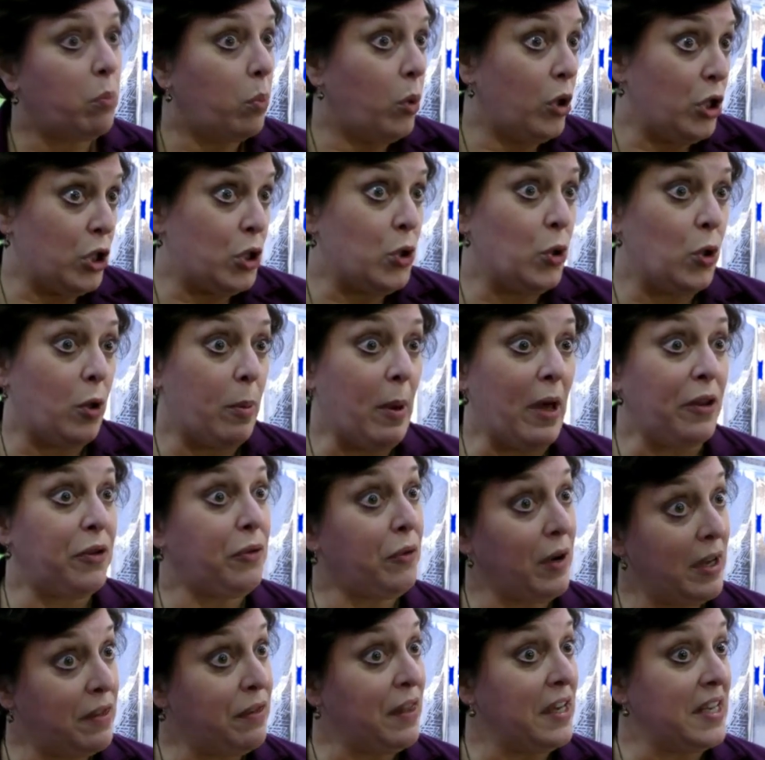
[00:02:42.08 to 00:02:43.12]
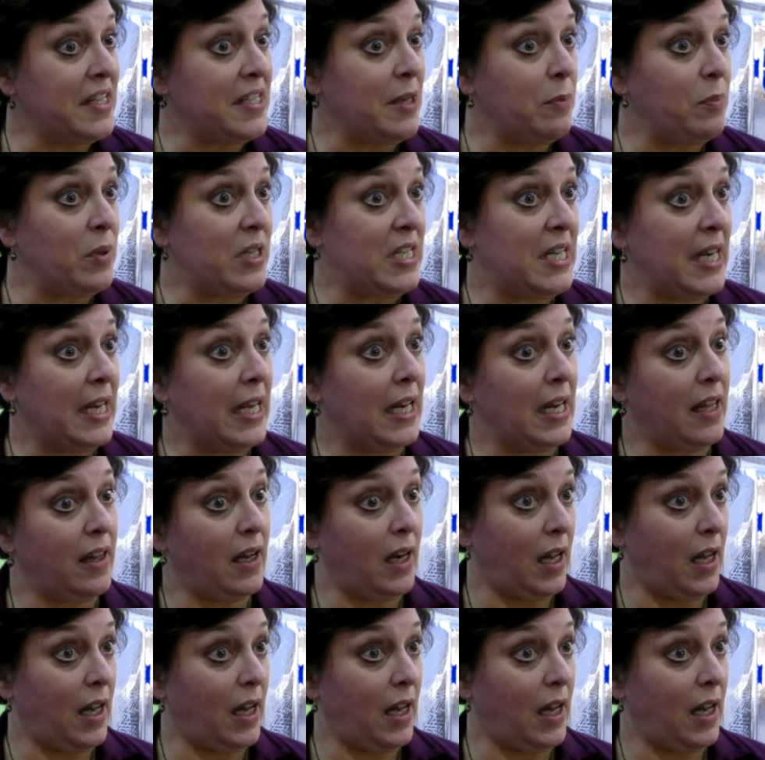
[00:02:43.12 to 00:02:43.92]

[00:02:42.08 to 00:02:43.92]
want to talk about three things in particular